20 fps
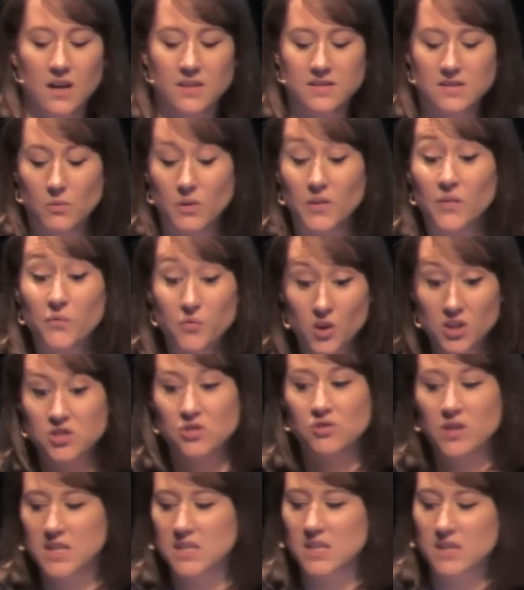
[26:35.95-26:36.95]
So I was
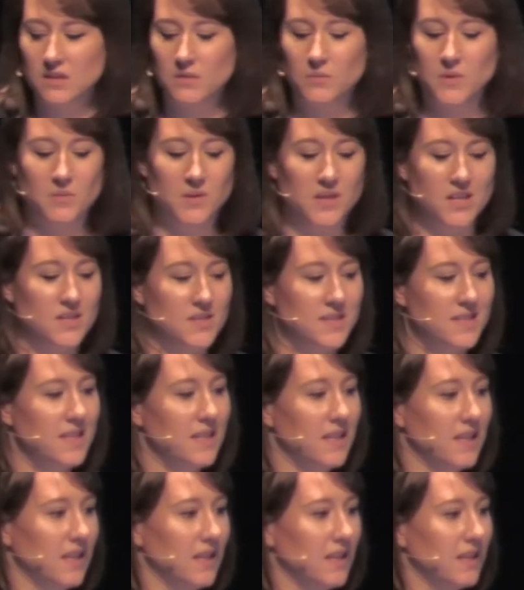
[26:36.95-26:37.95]
frustrated that we were
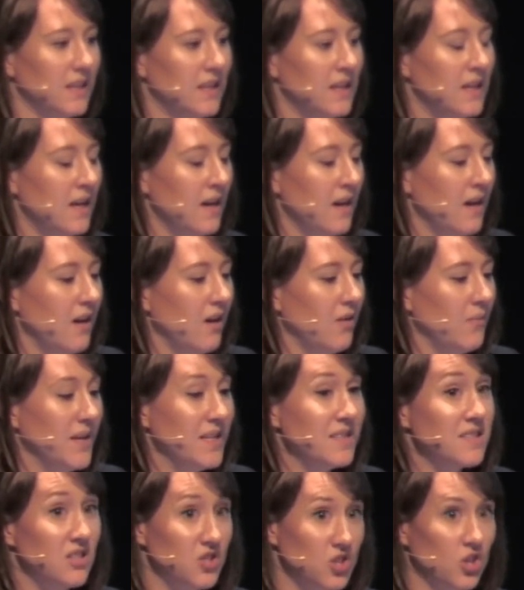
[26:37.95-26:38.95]
using it
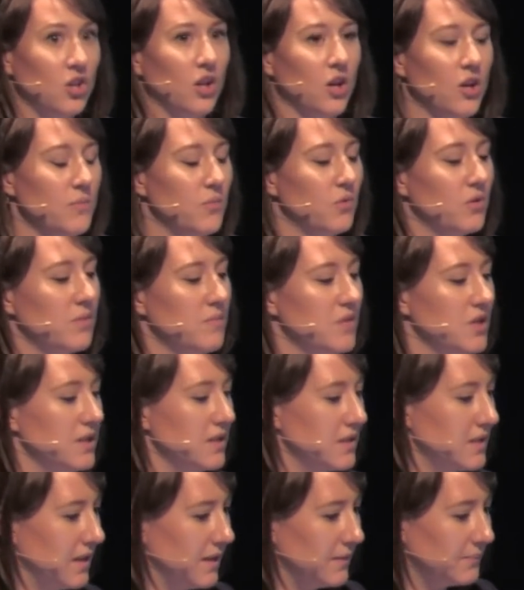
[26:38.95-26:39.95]
in such a global
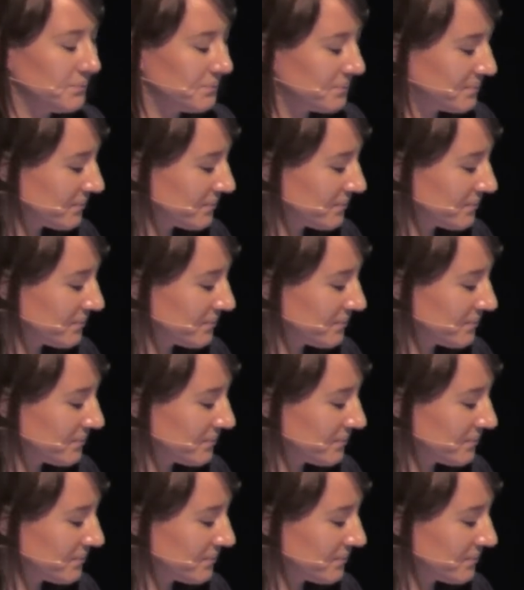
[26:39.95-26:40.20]
community.